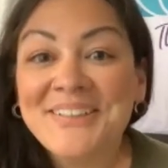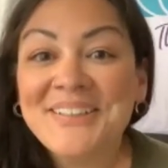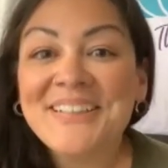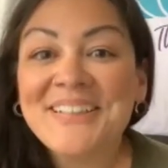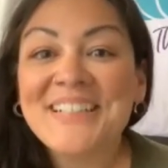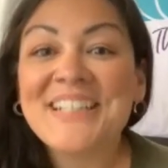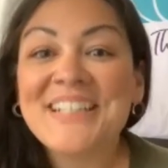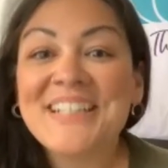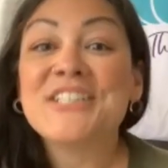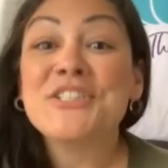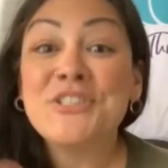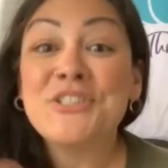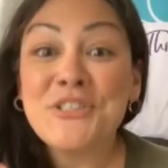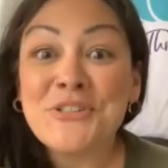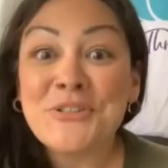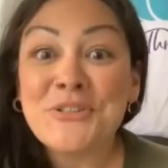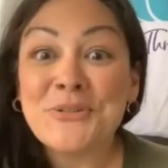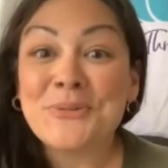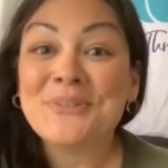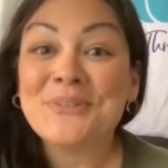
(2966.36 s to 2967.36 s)
It's
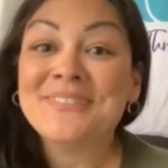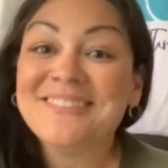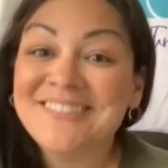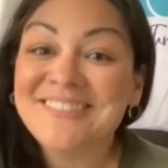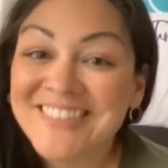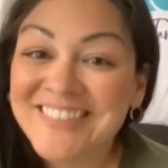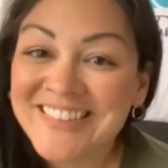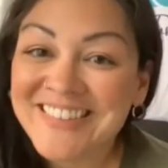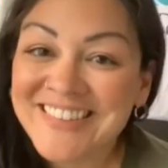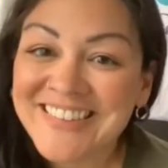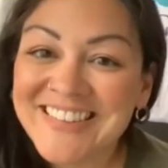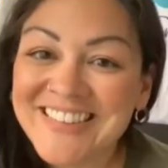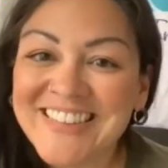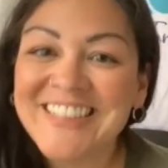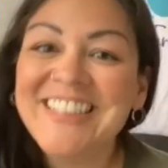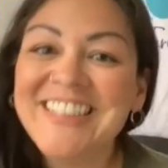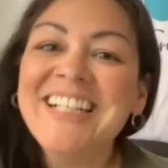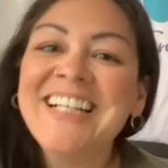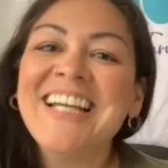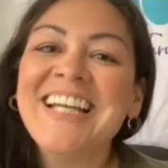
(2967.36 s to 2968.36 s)
you.
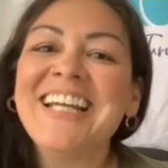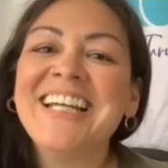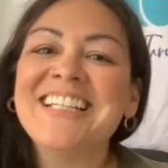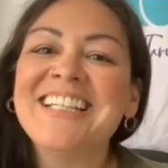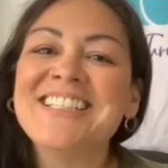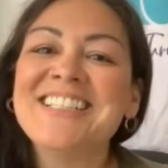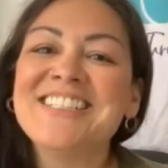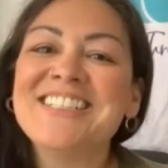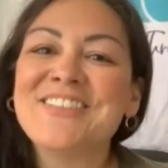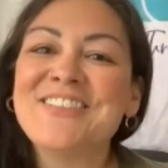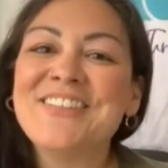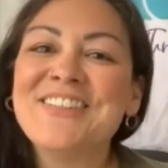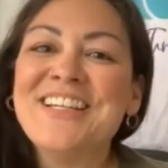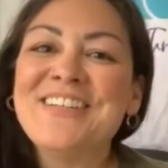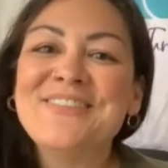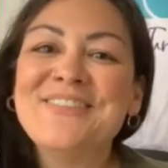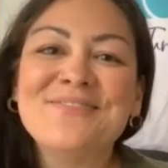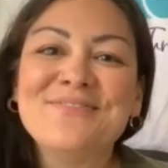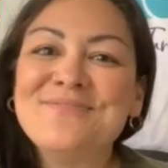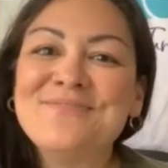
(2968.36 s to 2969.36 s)
And so
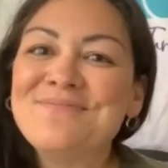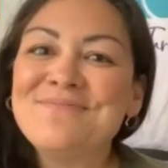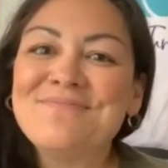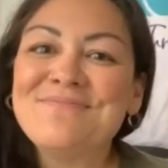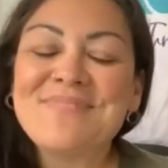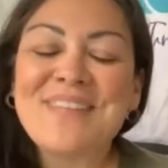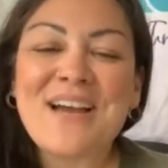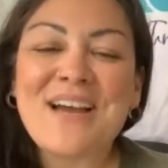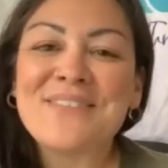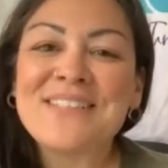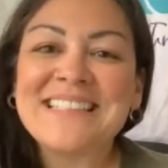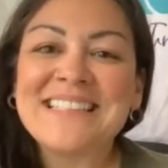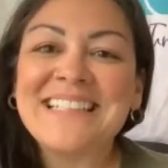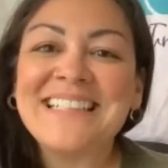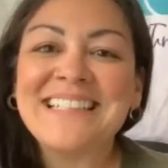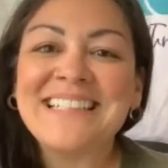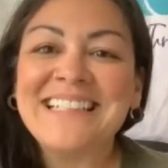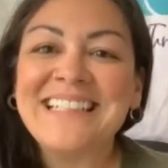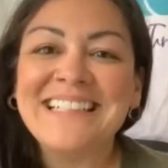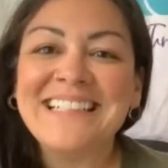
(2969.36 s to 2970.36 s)
then that was
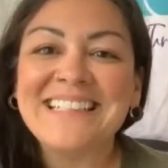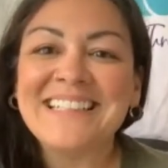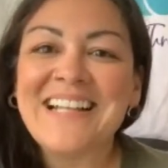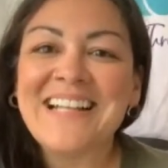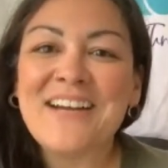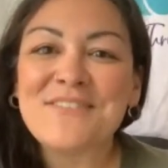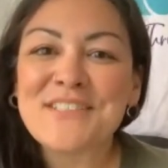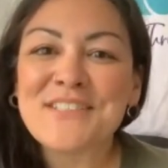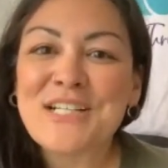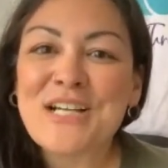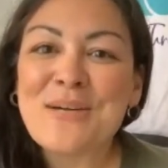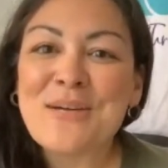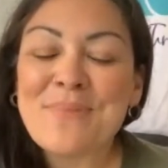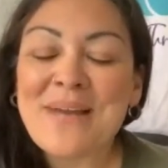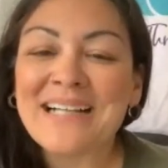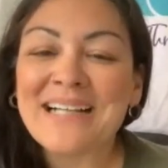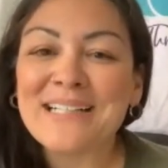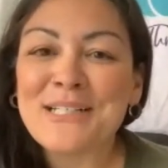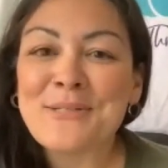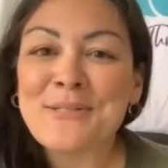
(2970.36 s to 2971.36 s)
it. He didn't have to come
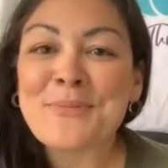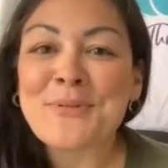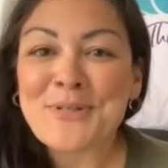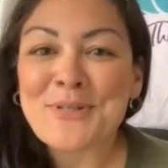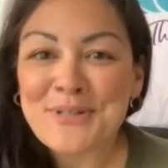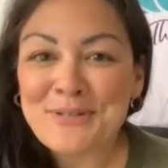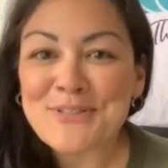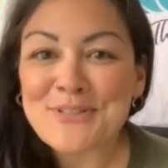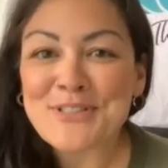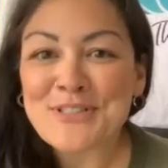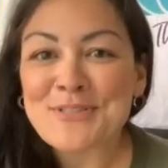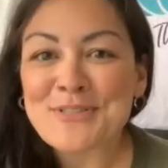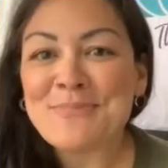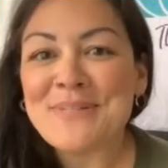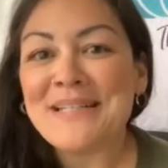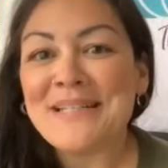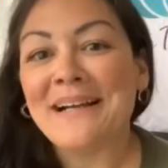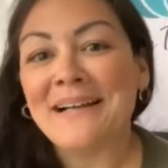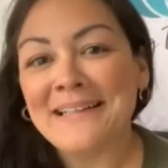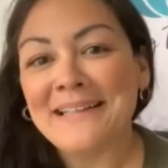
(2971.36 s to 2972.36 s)
back anymore. It was just
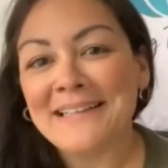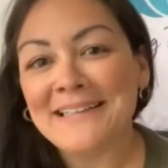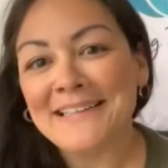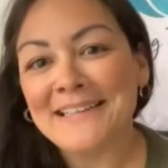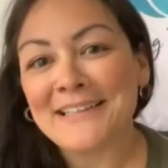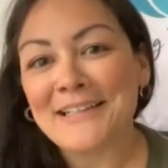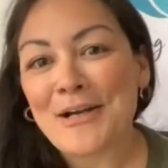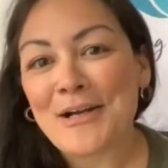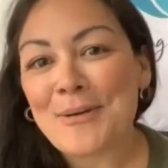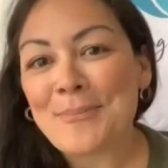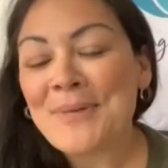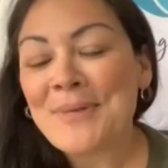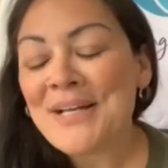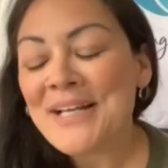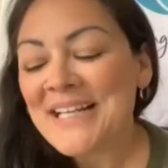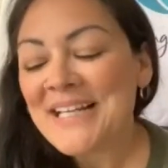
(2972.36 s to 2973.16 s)
me. I needed to come.